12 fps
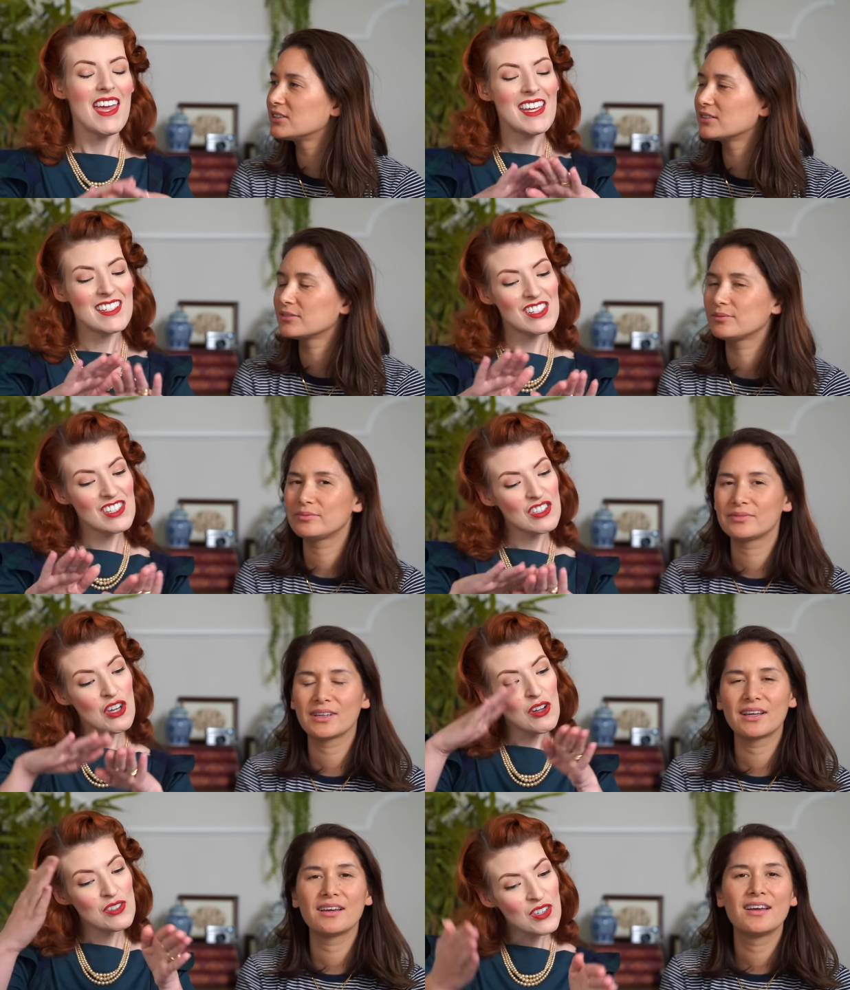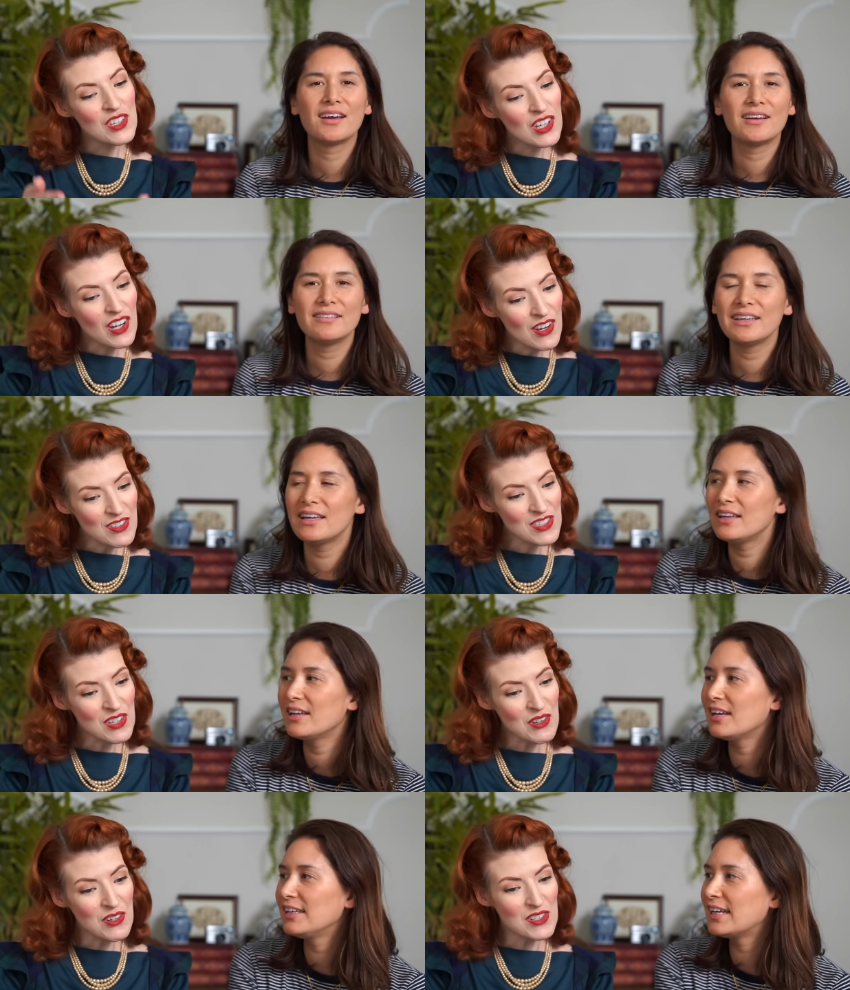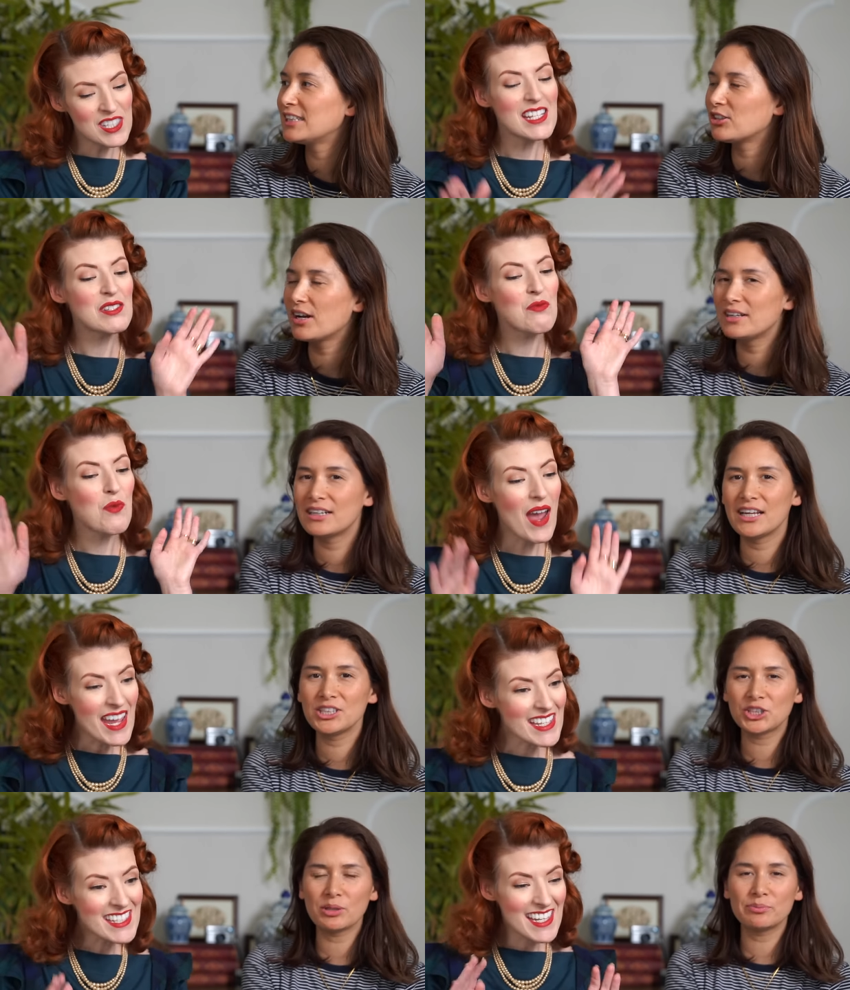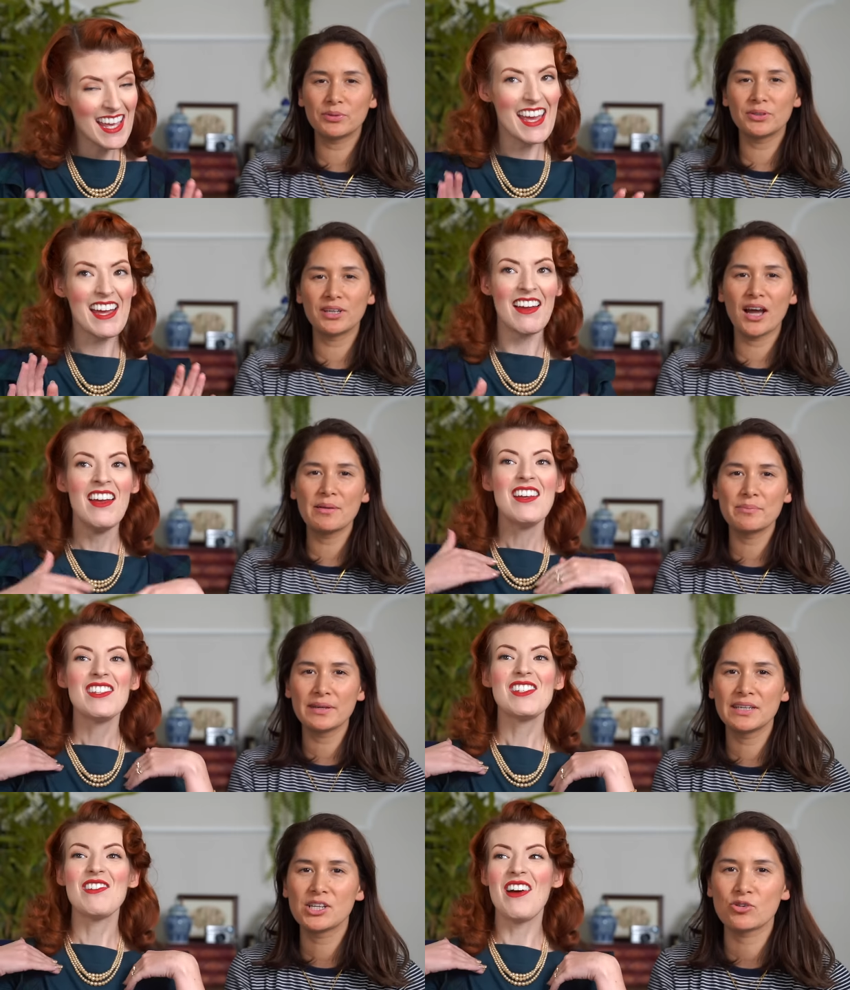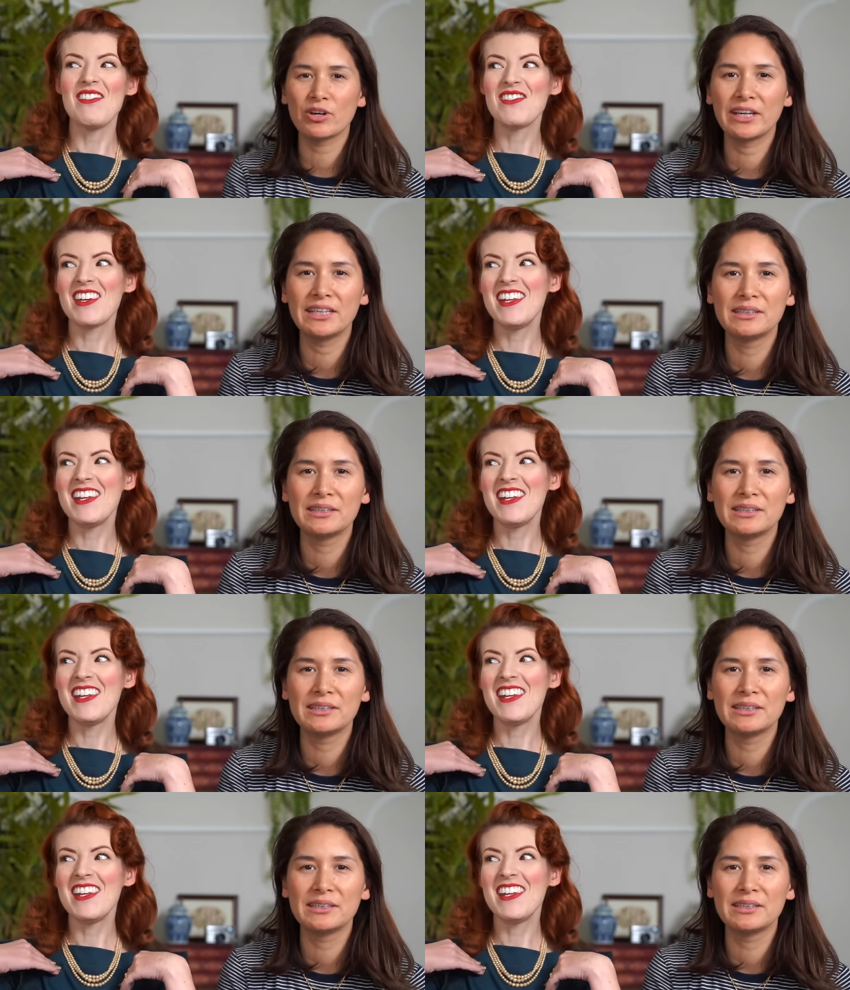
Speaker 1: it just goes on the clothes yeah, yeah, yeah. it's waiting. Like, jump on the I'm being so green